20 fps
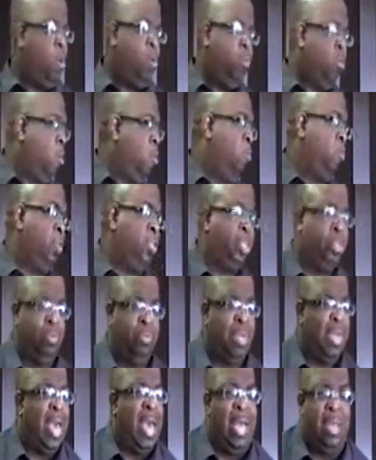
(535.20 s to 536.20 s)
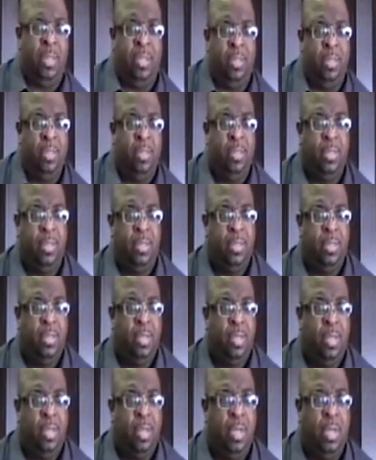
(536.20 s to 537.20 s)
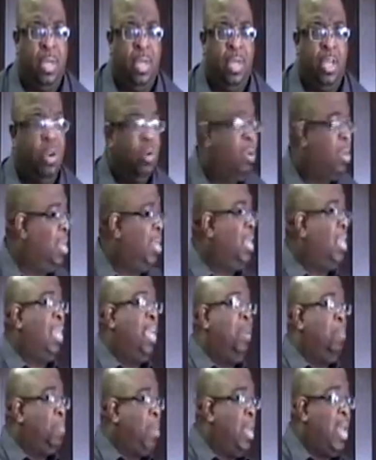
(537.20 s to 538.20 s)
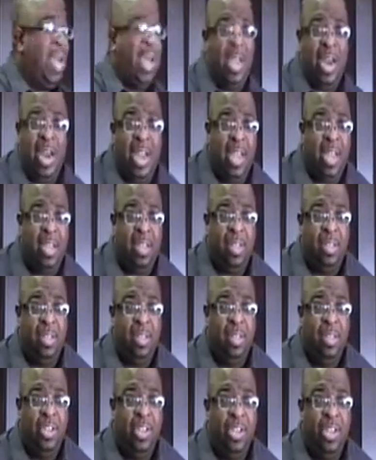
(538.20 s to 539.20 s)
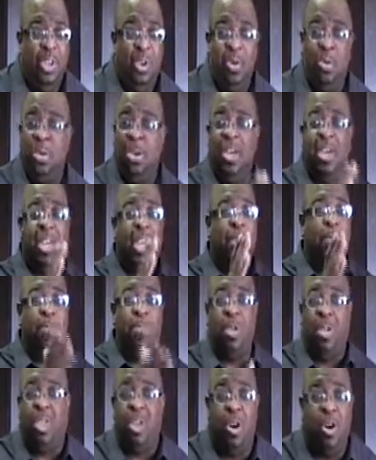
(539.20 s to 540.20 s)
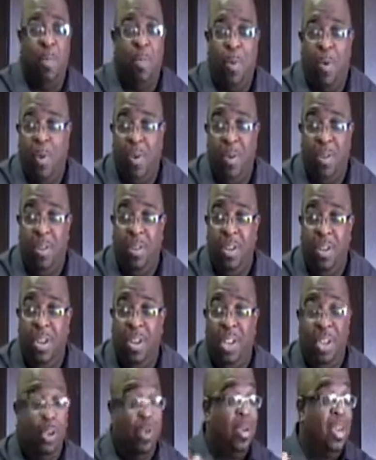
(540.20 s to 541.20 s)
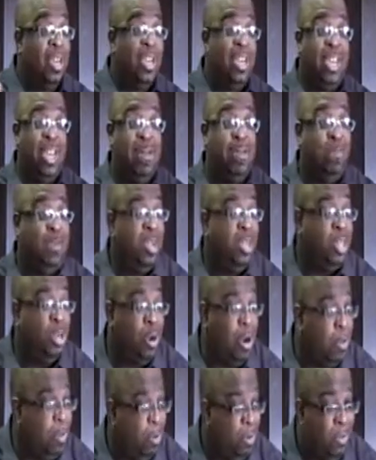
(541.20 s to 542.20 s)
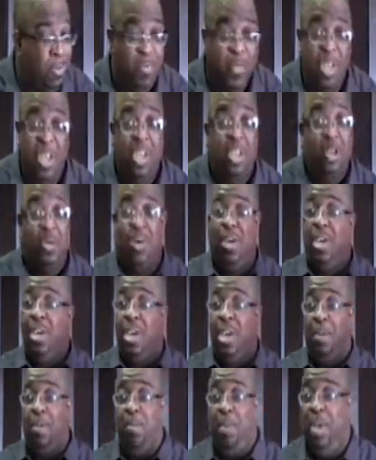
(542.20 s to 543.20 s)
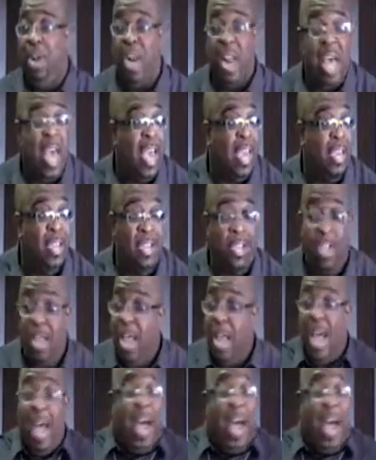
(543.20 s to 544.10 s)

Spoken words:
I don't want what you got. You can keep your headache. You can keep your turmoil. You can keep your trouble. You can keep your lack.